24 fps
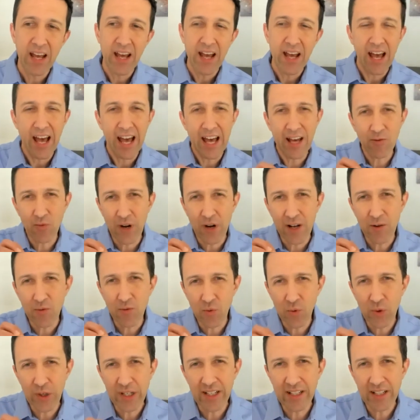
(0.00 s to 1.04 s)

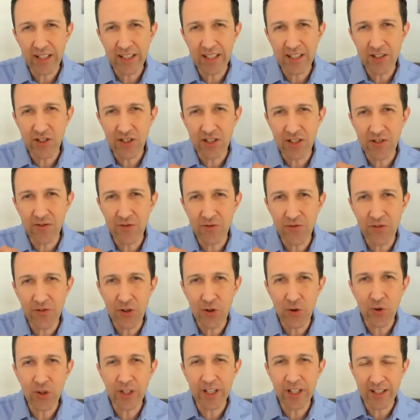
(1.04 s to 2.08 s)
and really just
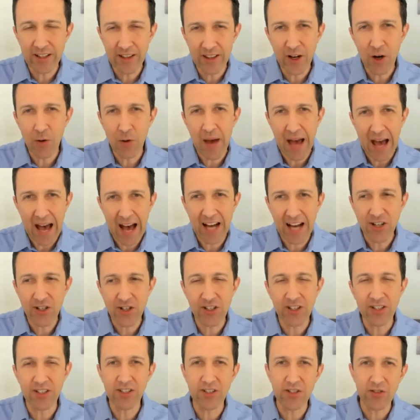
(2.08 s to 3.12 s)
fueling their
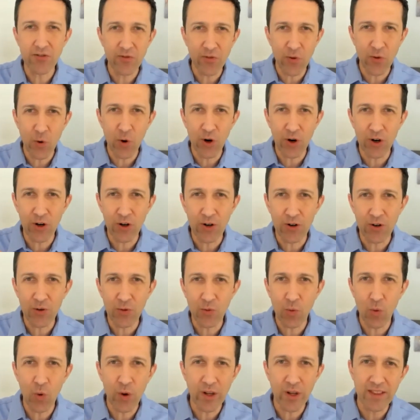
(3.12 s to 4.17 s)
passions for
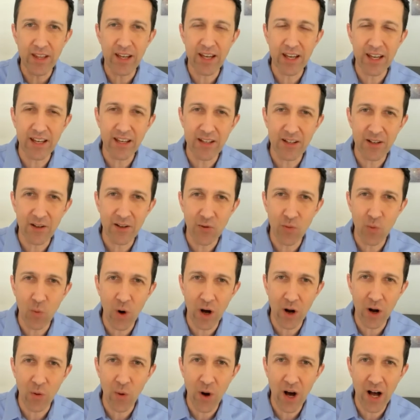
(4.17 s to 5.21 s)
what they
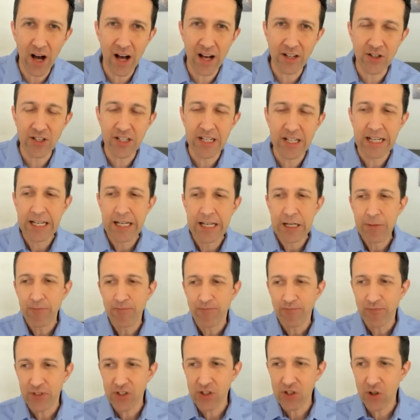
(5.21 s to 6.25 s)
want to watch.
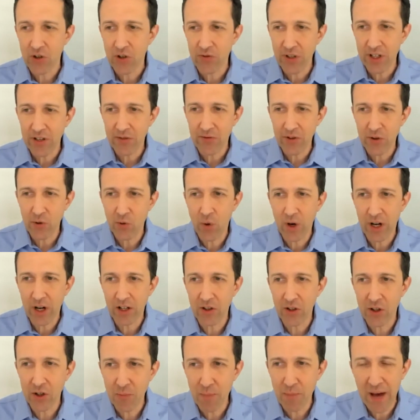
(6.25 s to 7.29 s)
So if you want to
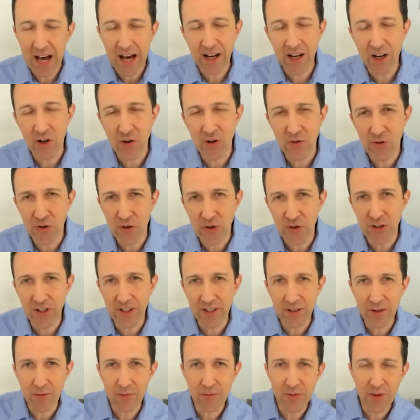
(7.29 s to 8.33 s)
look back over
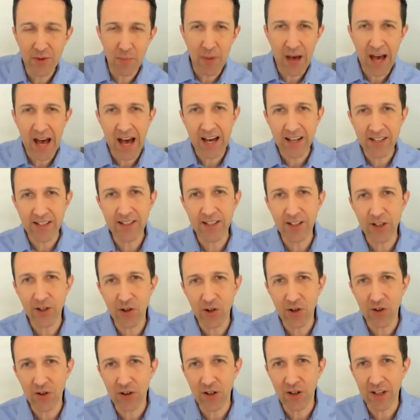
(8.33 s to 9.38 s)
the past
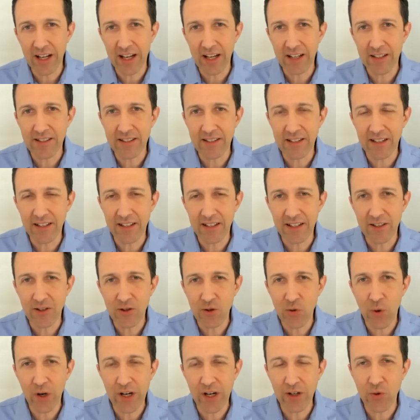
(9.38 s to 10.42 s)
year in
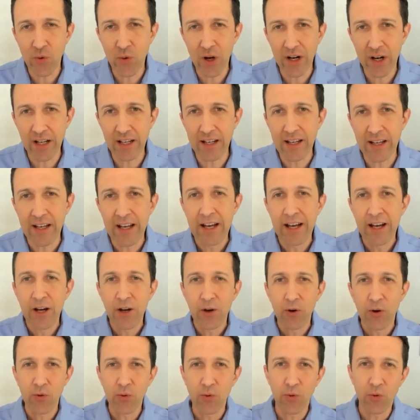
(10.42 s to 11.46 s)
2020,
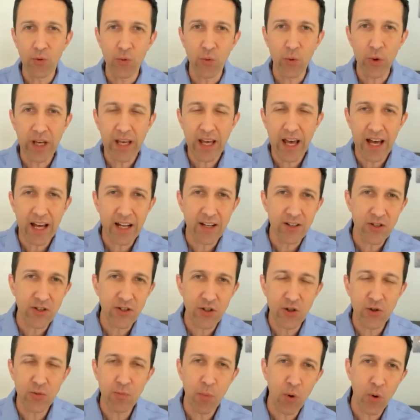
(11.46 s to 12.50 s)
we had
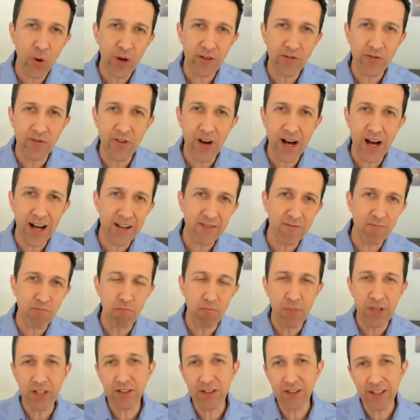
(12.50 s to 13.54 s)
2.5
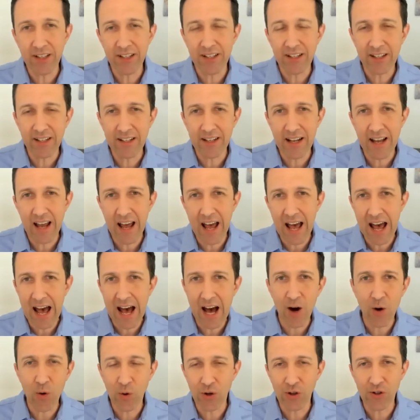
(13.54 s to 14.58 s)
billion
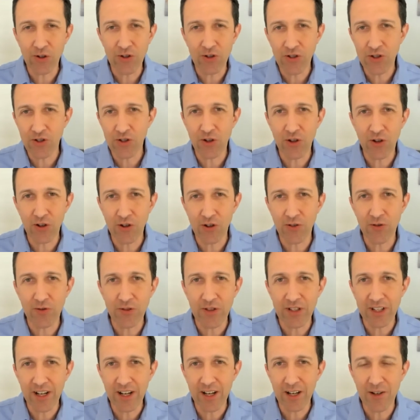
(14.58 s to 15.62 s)
hours
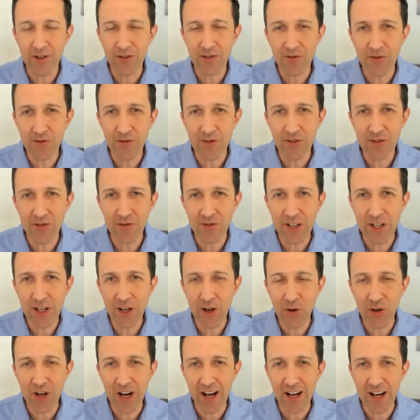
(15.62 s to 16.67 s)
served of
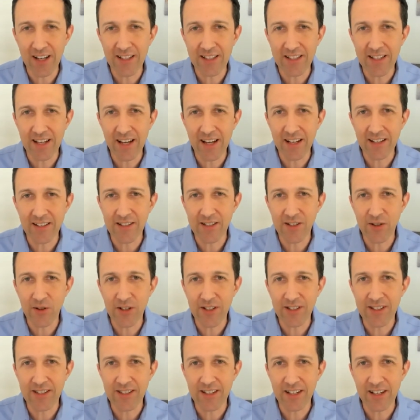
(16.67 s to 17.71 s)
video content. So
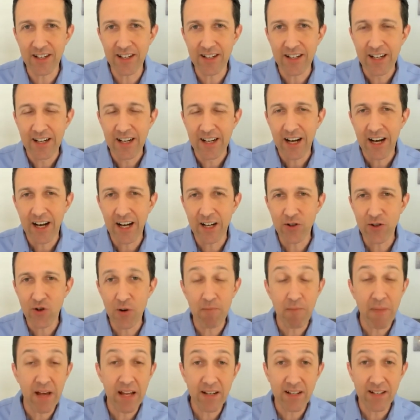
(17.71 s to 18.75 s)
it's a
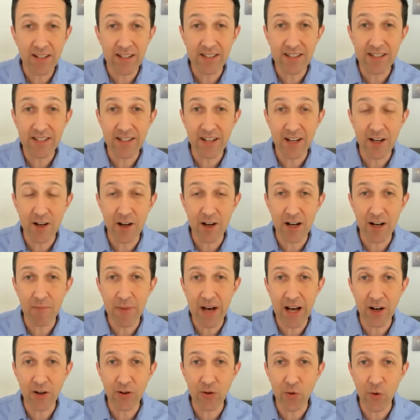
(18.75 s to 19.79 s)
tremendous
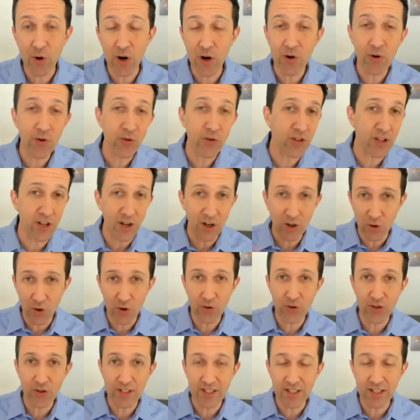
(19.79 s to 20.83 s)
amount of growth, and our
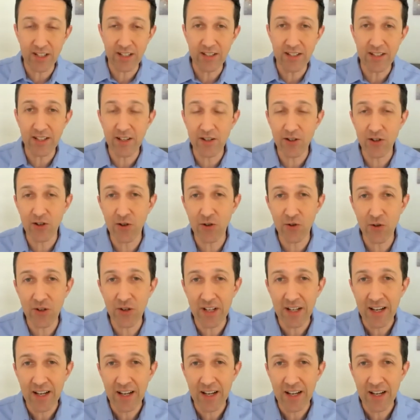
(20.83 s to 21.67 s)
growth has continued